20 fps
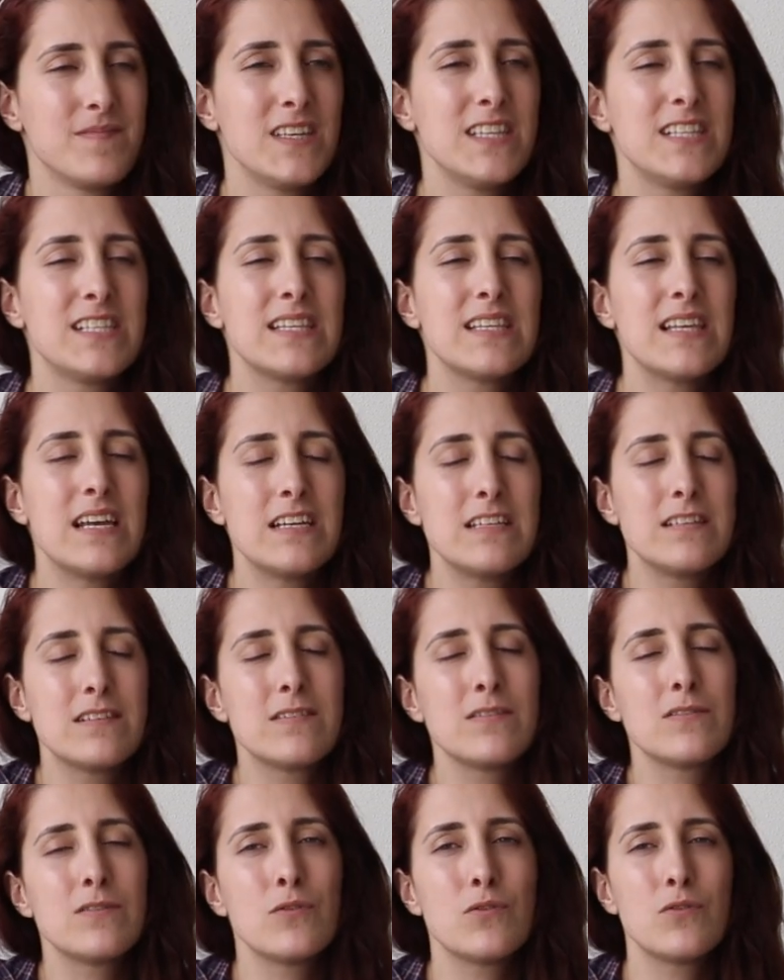It's
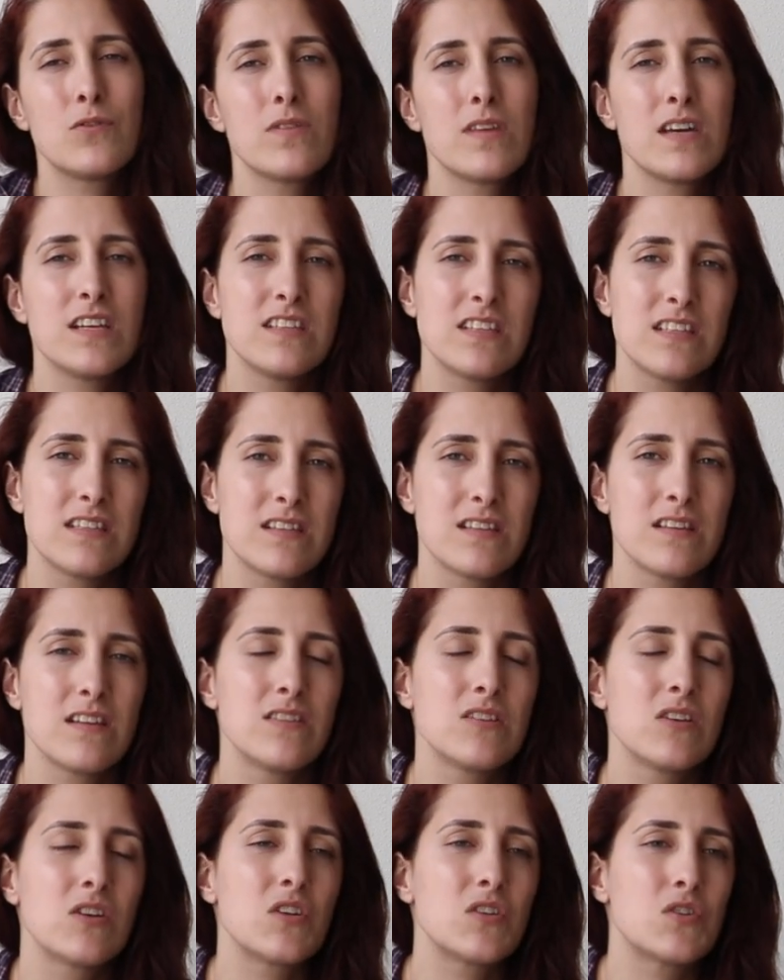nice, you know, that it's not
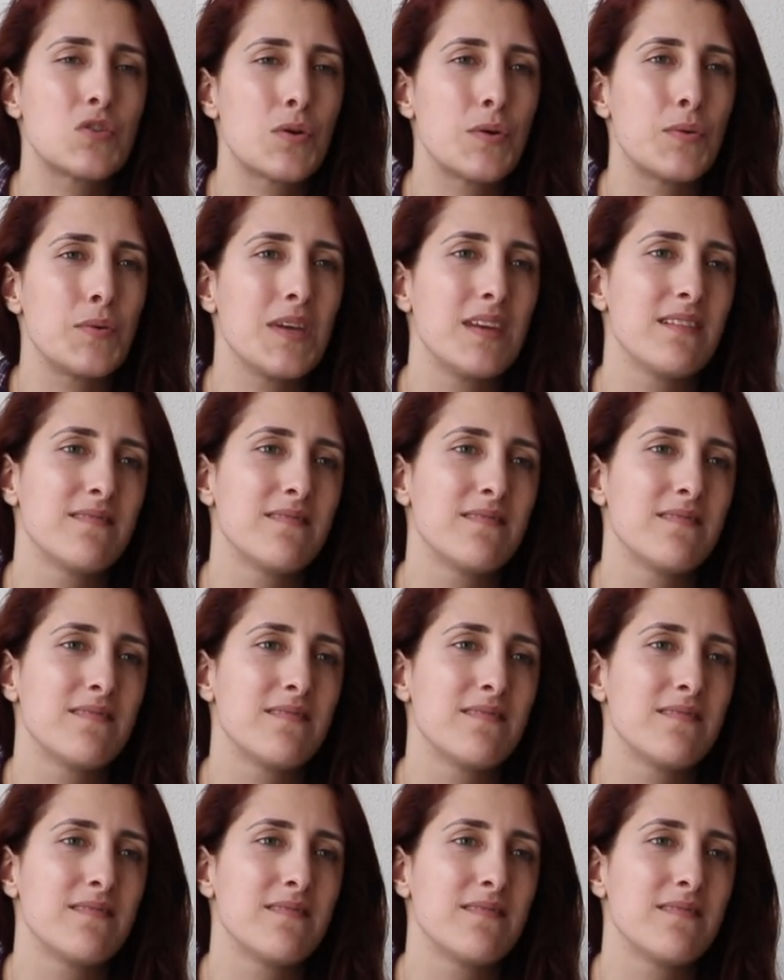the contrary.